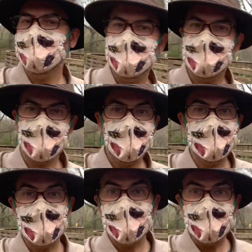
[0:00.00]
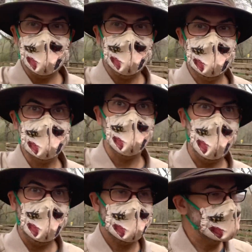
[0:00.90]
is a really great place to
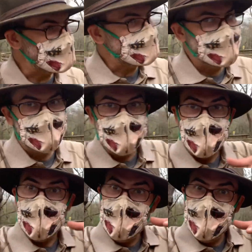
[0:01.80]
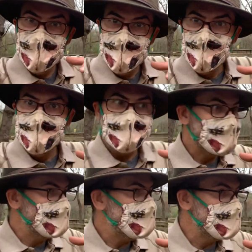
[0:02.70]
walk because it gets you up to the
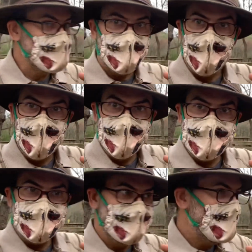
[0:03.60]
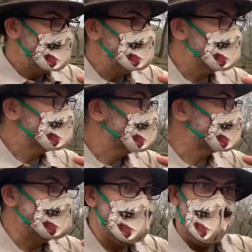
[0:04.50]
level of the forest and you can look
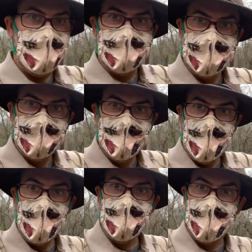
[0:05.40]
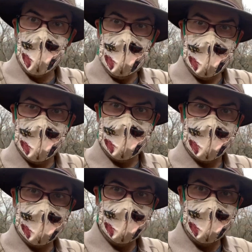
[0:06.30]
down over the wetlands.
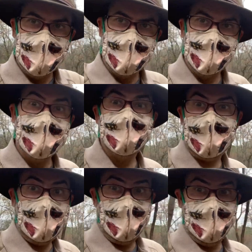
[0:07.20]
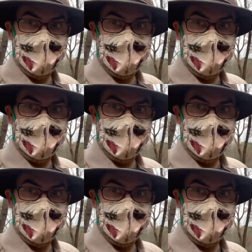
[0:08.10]
Check it out.